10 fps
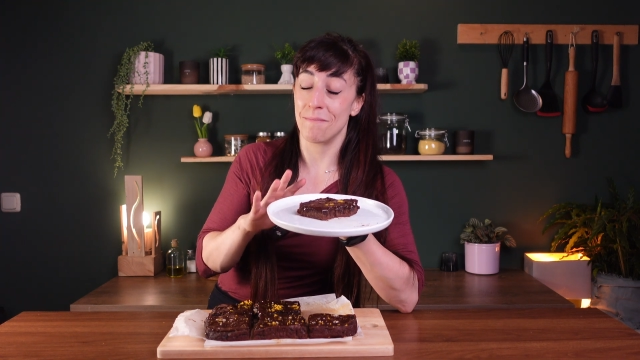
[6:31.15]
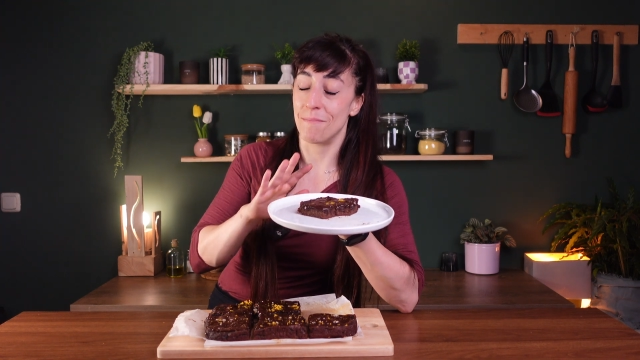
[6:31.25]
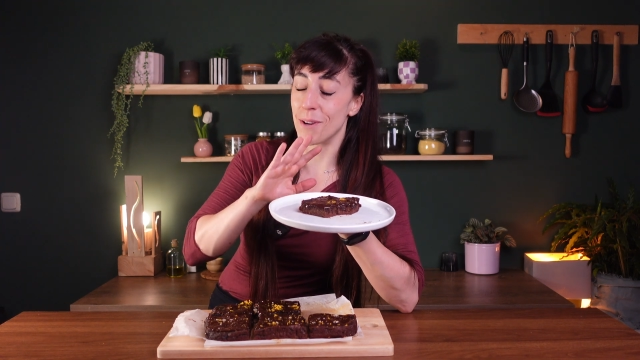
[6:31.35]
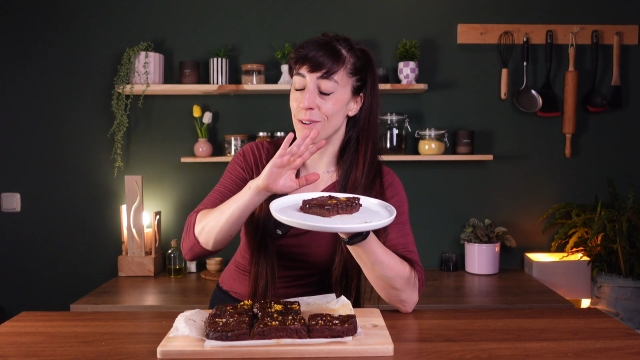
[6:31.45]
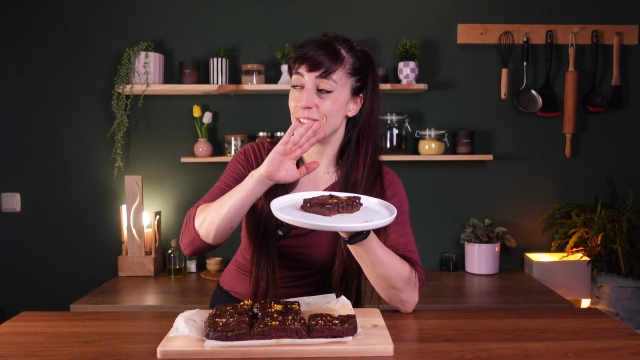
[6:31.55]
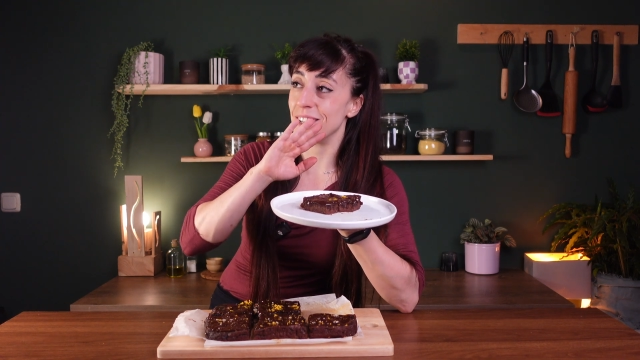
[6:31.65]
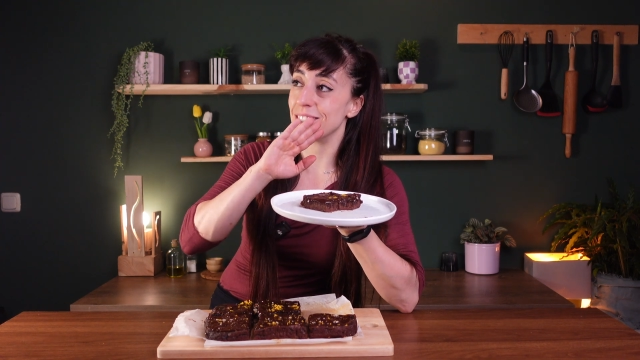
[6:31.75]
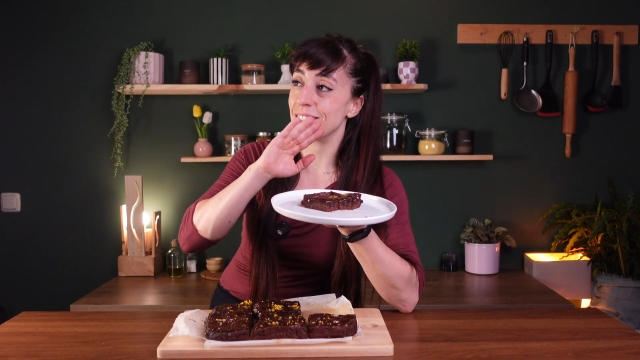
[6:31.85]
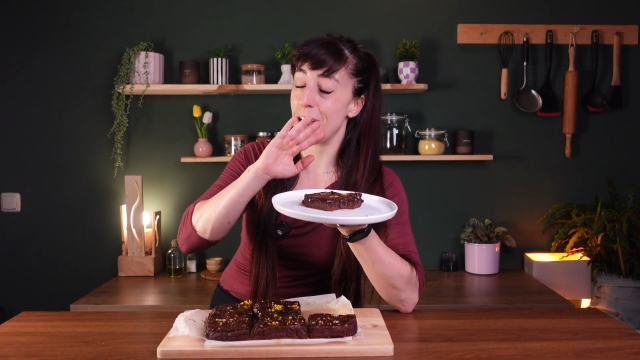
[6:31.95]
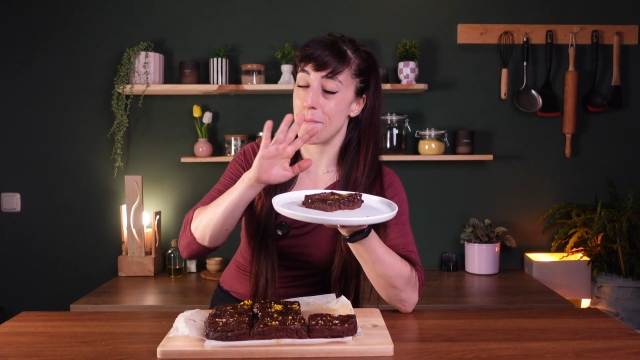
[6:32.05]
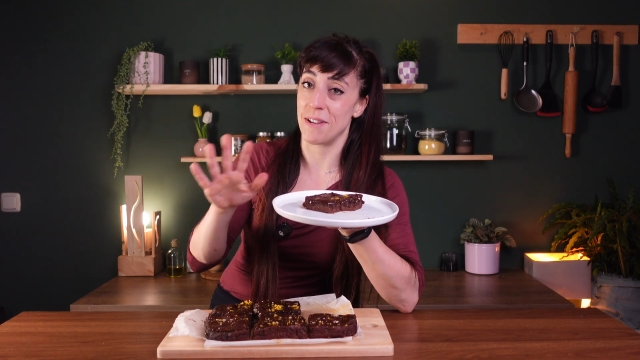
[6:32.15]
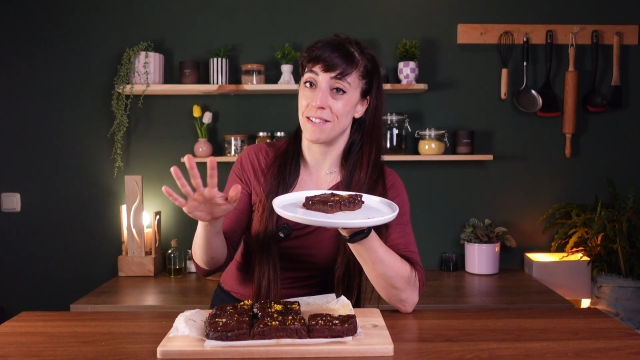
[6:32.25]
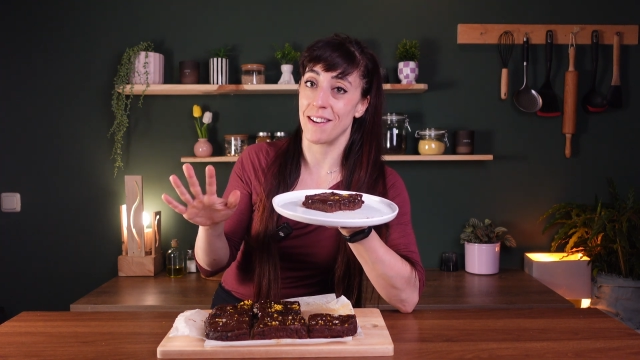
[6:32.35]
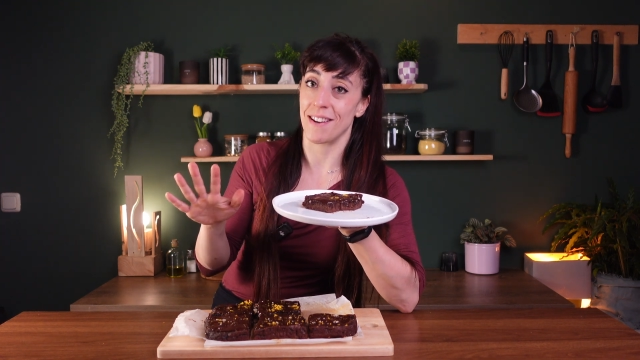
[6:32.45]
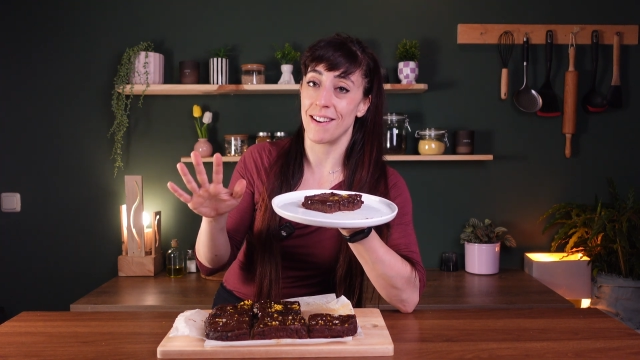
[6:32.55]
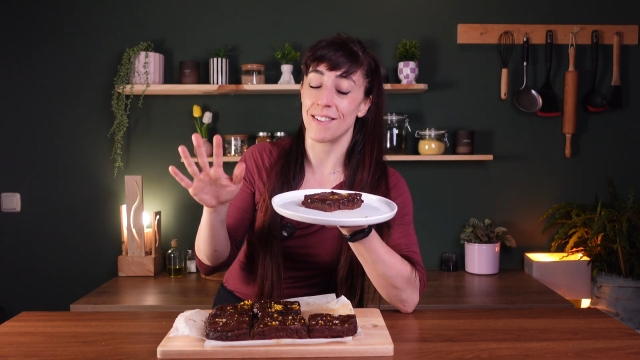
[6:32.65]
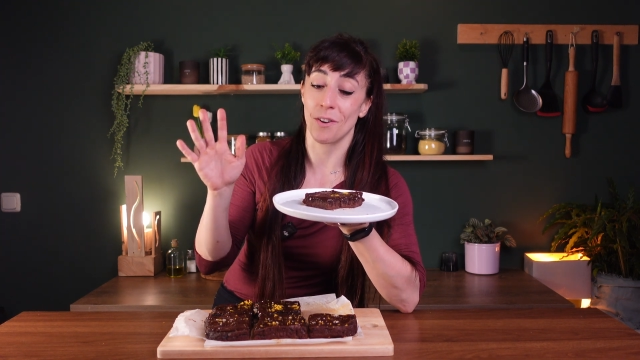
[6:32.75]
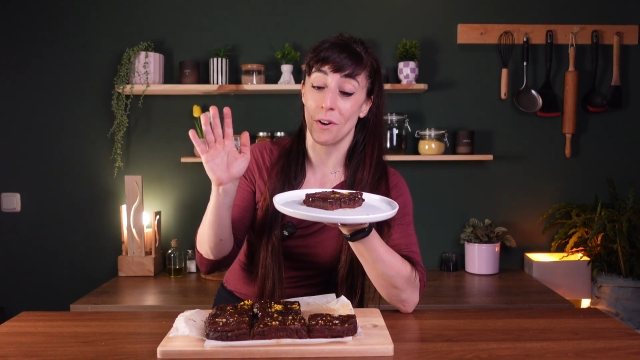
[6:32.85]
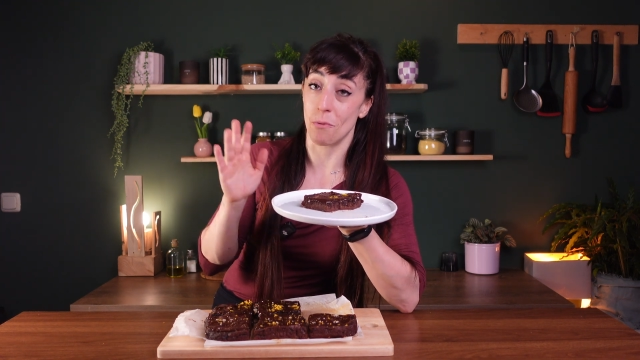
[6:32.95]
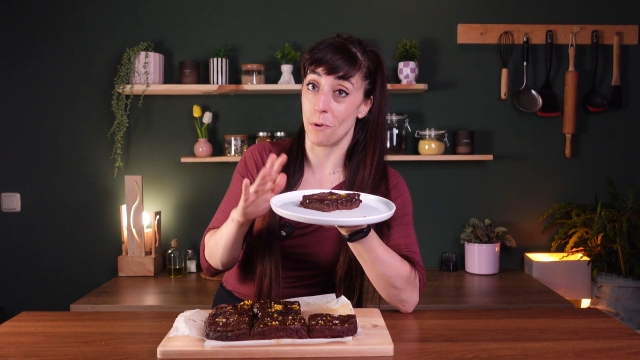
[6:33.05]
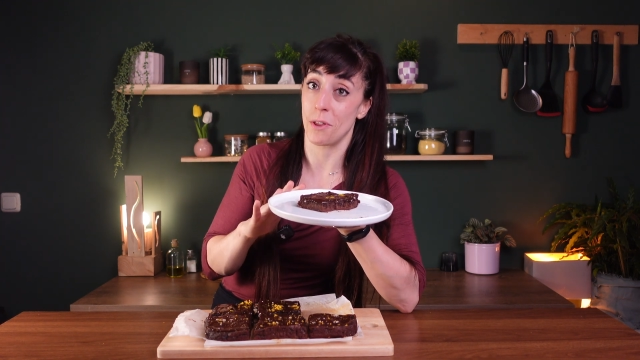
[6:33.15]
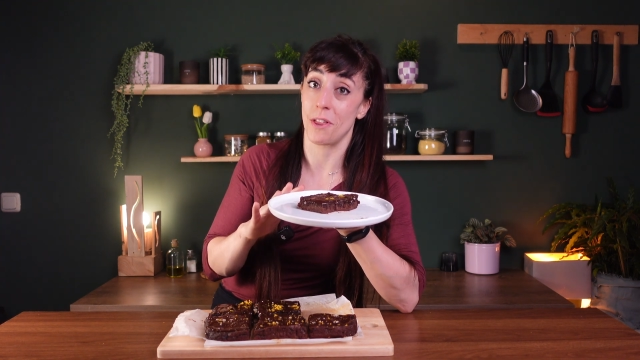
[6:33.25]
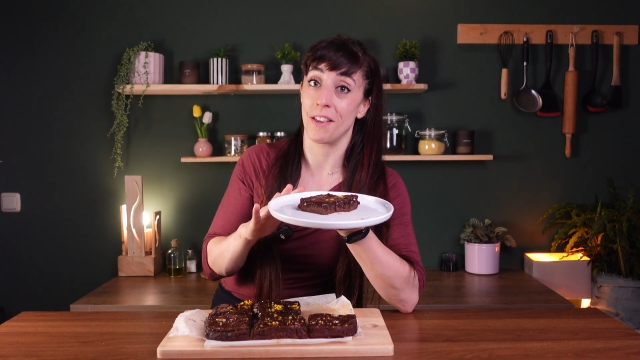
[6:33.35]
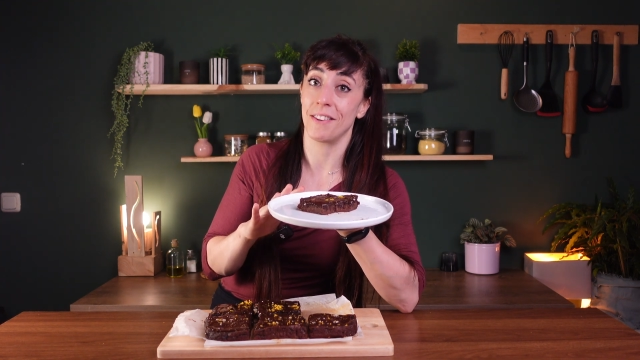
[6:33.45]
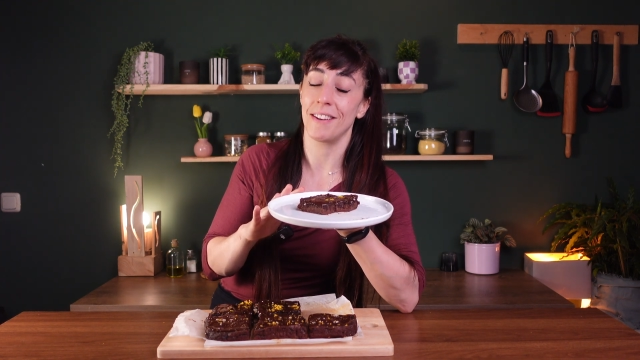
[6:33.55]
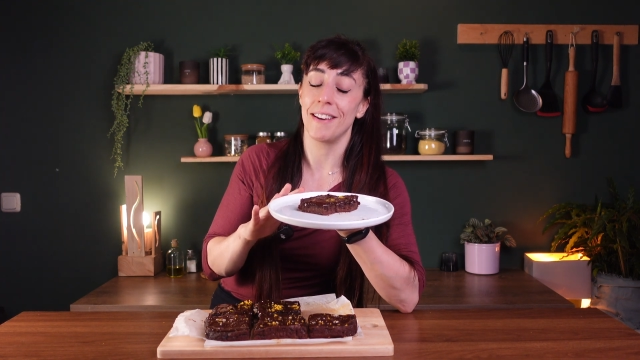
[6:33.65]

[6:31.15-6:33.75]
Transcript: because it's amazing. It's gonna worth it.